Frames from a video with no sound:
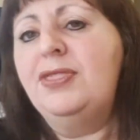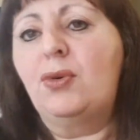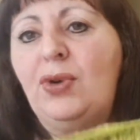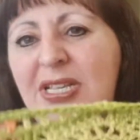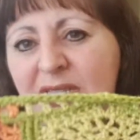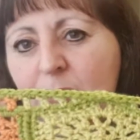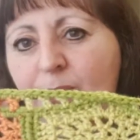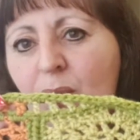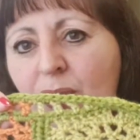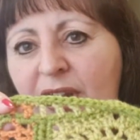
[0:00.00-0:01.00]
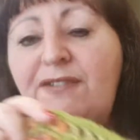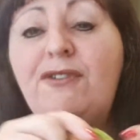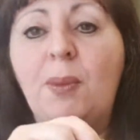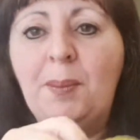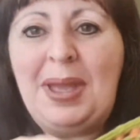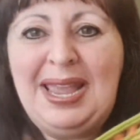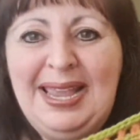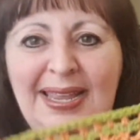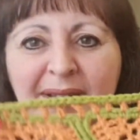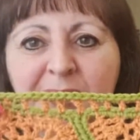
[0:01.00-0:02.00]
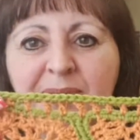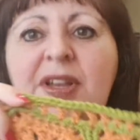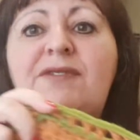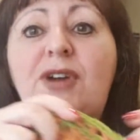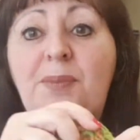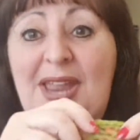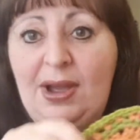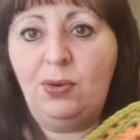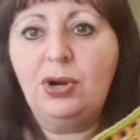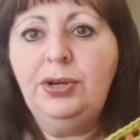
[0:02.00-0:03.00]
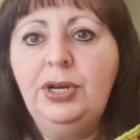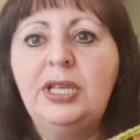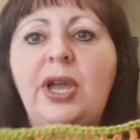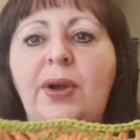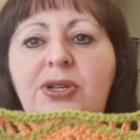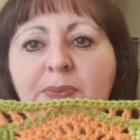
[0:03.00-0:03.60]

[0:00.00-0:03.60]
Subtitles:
The rest of the border for me from now on is going to